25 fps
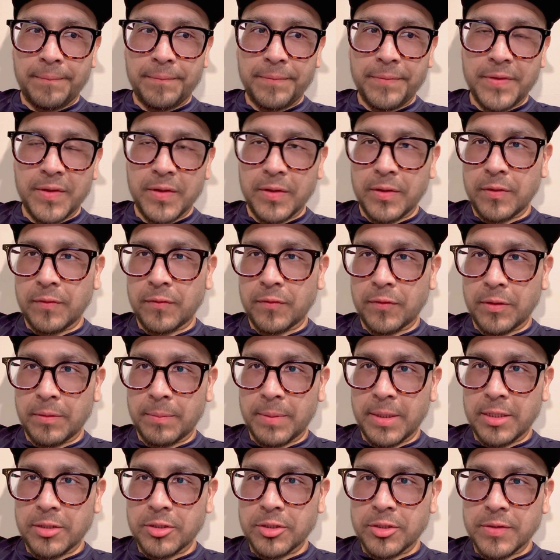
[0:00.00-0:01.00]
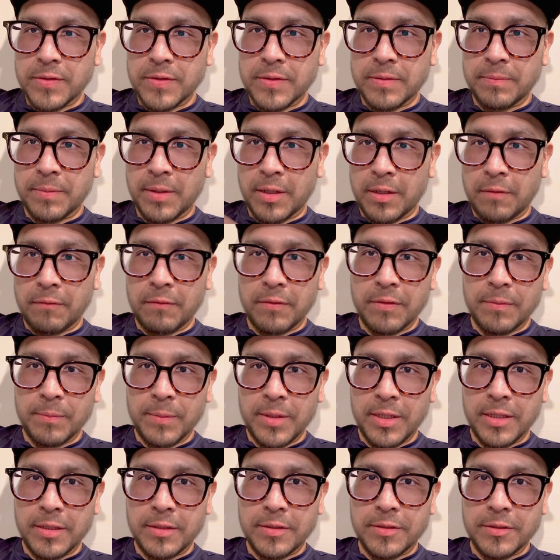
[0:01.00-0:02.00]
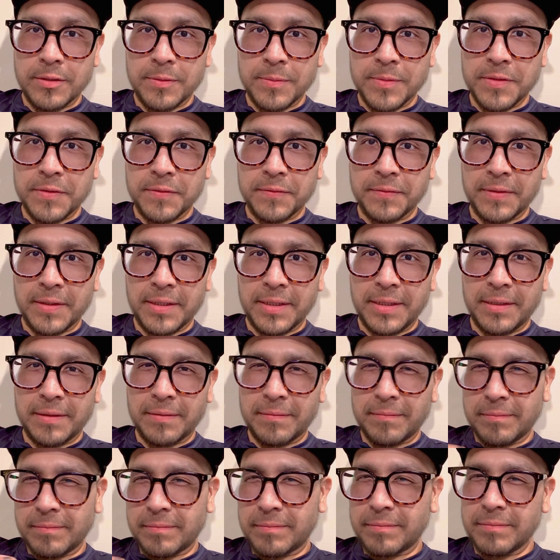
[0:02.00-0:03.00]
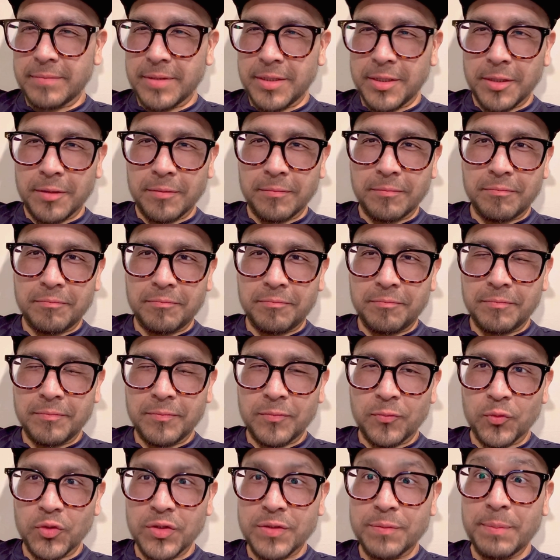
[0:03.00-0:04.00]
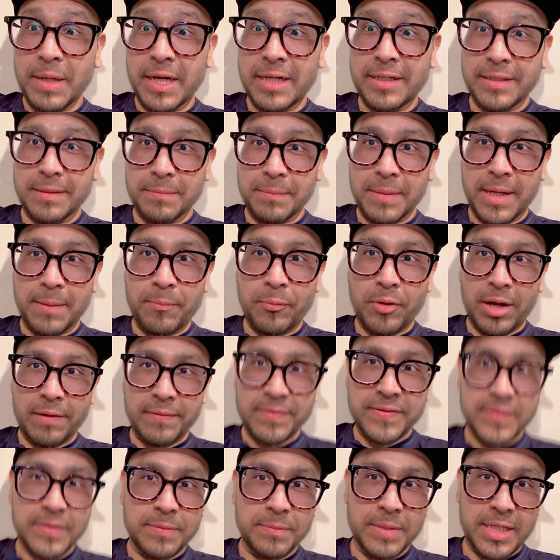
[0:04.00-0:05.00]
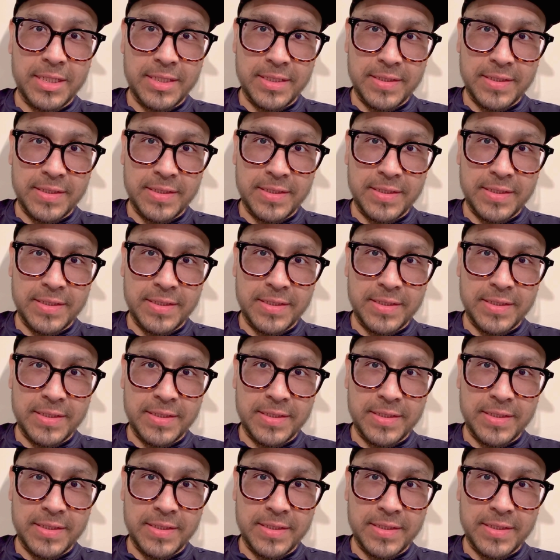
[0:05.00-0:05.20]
thank you for your patience and bearing with me in terms of like, respecting my privacy, my